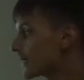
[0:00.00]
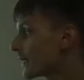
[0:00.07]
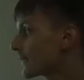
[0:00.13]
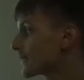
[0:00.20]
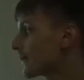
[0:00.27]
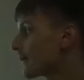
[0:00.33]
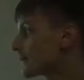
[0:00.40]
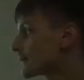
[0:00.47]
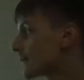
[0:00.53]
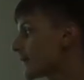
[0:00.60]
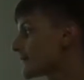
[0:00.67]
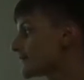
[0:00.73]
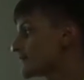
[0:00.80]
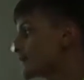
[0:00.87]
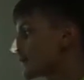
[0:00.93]
and hard
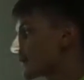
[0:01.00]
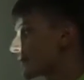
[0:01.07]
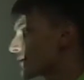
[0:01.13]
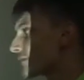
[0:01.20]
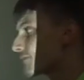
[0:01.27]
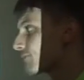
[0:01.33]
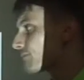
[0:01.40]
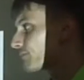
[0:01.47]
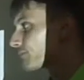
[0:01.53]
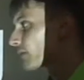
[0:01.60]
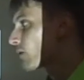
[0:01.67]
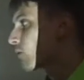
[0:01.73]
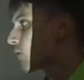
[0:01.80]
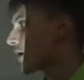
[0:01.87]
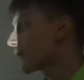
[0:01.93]
drives RAID
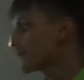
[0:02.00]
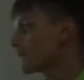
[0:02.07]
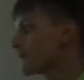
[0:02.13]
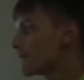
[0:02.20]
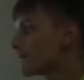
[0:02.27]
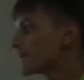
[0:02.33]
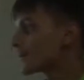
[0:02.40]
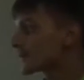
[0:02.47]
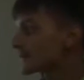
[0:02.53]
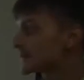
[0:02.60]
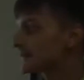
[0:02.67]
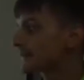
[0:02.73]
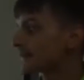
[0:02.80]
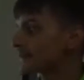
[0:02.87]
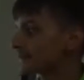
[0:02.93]
1
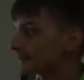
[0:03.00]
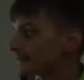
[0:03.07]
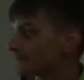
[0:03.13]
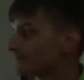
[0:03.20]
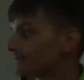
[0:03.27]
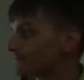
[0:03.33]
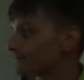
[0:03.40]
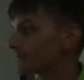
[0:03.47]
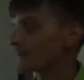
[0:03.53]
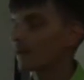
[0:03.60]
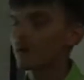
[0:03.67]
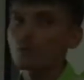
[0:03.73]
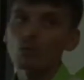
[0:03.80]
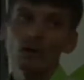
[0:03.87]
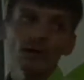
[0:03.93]
mirrored settings,
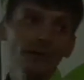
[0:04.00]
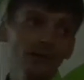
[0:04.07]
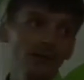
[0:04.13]
1